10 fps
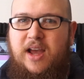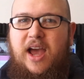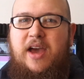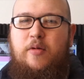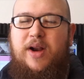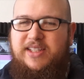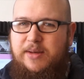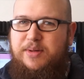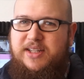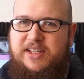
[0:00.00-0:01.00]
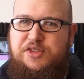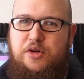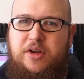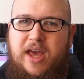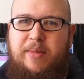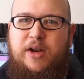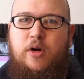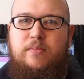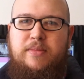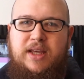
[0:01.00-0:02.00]
And when I say playtest your own game, I
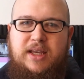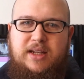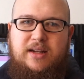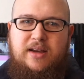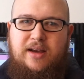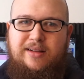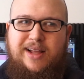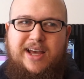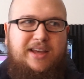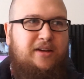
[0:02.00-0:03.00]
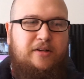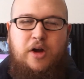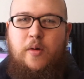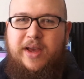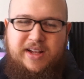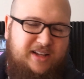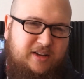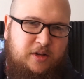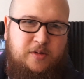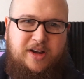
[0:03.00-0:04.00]
don't mean like you're going
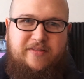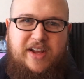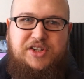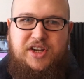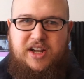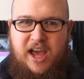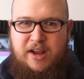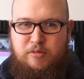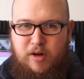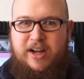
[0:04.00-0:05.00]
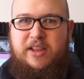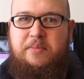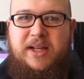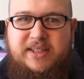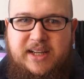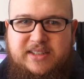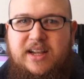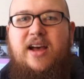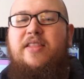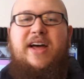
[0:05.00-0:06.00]
into a convention and running the playtest.
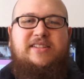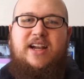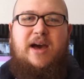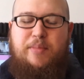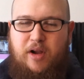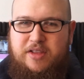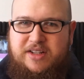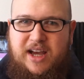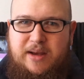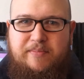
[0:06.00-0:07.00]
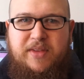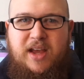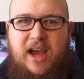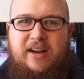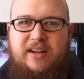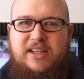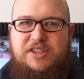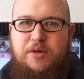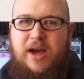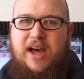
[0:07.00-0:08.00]
That's going to happen all the time. And unless
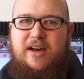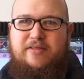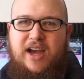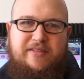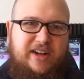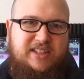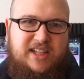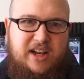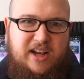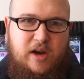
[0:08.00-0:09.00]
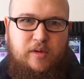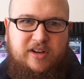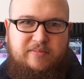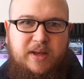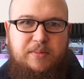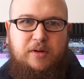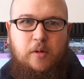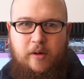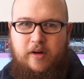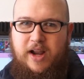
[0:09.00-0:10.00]
you have kind of an extended network of people
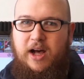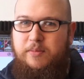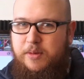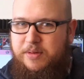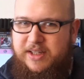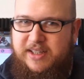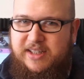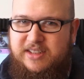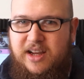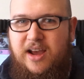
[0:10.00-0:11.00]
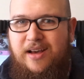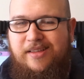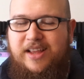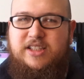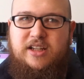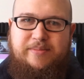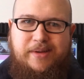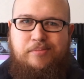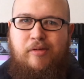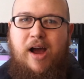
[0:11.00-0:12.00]
who are going to help you playtest, that's going to
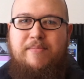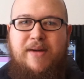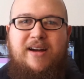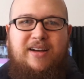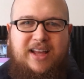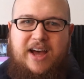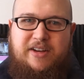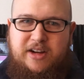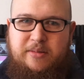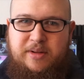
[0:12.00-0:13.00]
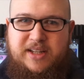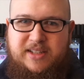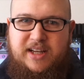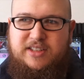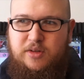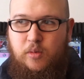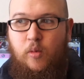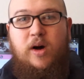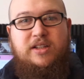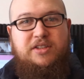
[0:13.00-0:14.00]
be primarily how you're going to playtest
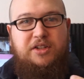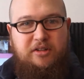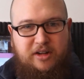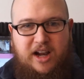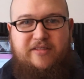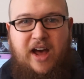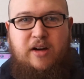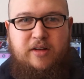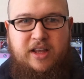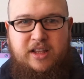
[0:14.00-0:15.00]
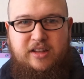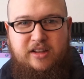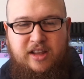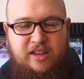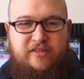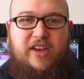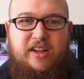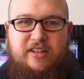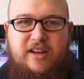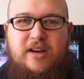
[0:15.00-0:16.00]
once you're kind of out in the field.